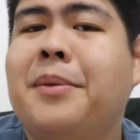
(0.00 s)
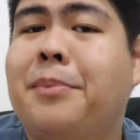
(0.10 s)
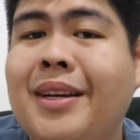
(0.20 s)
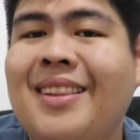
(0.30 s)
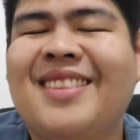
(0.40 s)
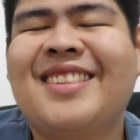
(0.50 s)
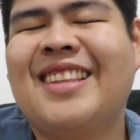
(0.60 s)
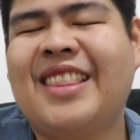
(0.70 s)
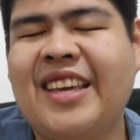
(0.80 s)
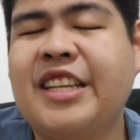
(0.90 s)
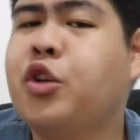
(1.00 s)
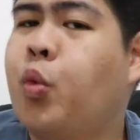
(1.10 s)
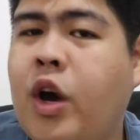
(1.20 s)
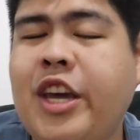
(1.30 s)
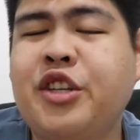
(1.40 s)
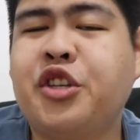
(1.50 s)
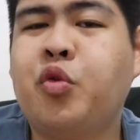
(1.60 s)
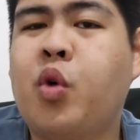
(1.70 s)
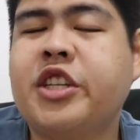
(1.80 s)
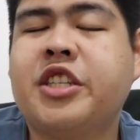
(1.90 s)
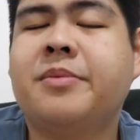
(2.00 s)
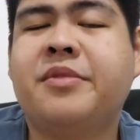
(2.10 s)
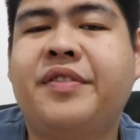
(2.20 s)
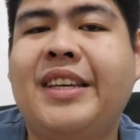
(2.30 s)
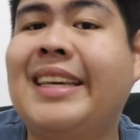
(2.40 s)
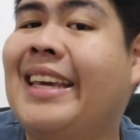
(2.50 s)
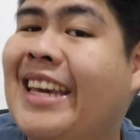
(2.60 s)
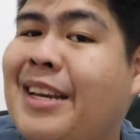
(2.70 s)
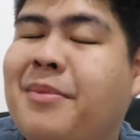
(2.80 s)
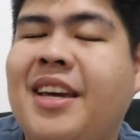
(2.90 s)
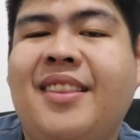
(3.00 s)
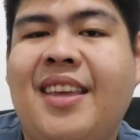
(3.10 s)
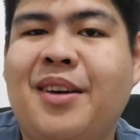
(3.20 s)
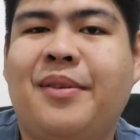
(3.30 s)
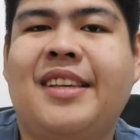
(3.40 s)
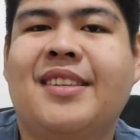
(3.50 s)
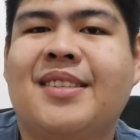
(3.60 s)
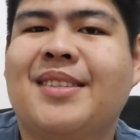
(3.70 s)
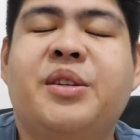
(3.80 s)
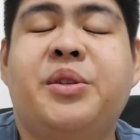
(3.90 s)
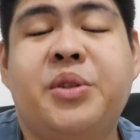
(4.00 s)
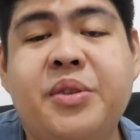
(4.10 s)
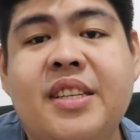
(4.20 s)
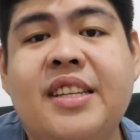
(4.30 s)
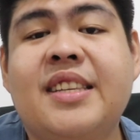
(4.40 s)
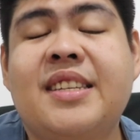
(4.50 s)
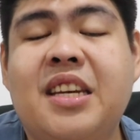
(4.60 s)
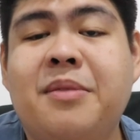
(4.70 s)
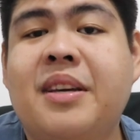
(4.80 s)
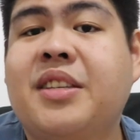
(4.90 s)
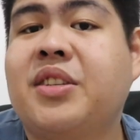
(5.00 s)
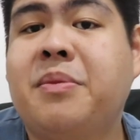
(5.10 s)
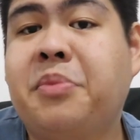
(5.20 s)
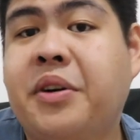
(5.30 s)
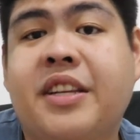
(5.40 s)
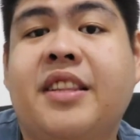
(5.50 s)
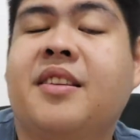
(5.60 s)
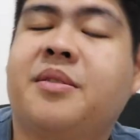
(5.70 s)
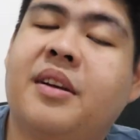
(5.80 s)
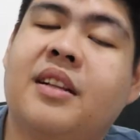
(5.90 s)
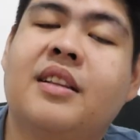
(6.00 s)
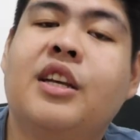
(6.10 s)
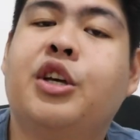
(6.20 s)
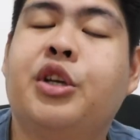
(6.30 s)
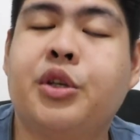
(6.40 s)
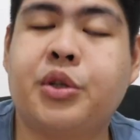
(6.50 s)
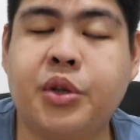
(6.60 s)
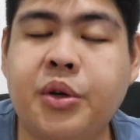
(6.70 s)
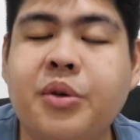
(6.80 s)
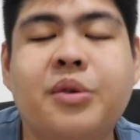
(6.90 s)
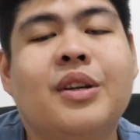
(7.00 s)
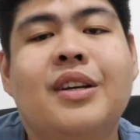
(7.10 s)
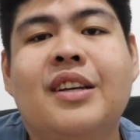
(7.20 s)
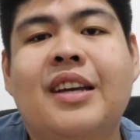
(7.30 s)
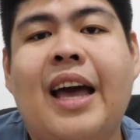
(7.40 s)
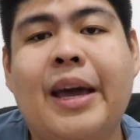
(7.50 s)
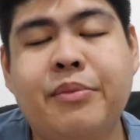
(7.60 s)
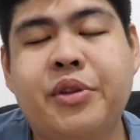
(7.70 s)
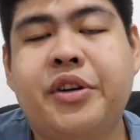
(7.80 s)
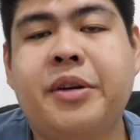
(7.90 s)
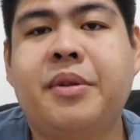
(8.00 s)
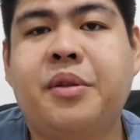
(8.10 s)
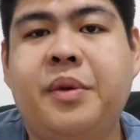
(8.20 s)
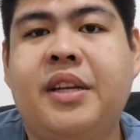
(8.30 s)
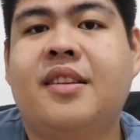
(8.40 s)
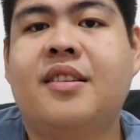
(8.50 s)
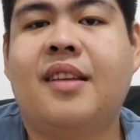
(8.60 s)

but the things why you should watch the movie and my takeaways. So choosing the cinema is important as well. So I'm torn between